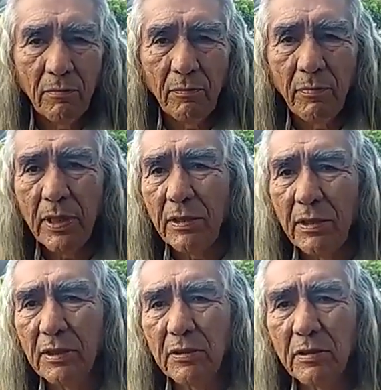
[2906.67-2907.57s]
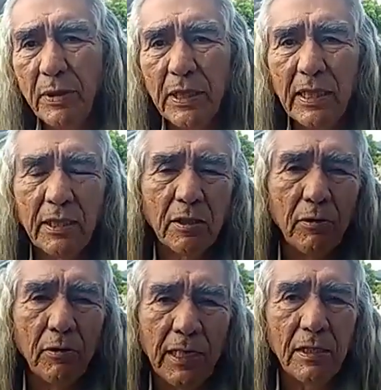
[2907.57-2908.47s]
But to be
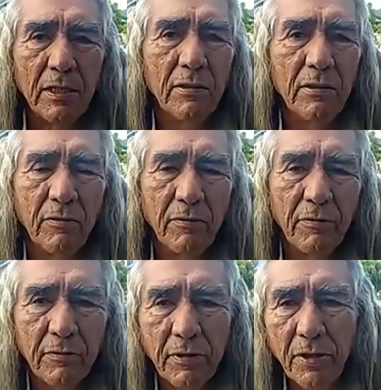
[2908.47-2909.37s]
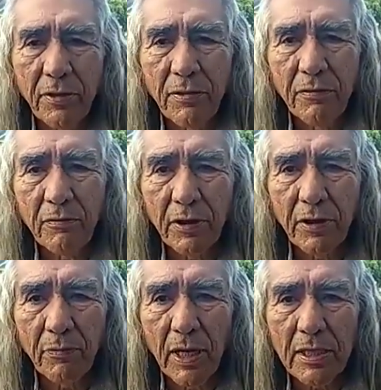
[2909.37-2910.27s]
integrated with
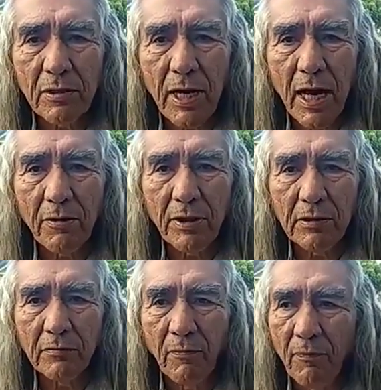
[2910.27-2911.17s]
my surrounding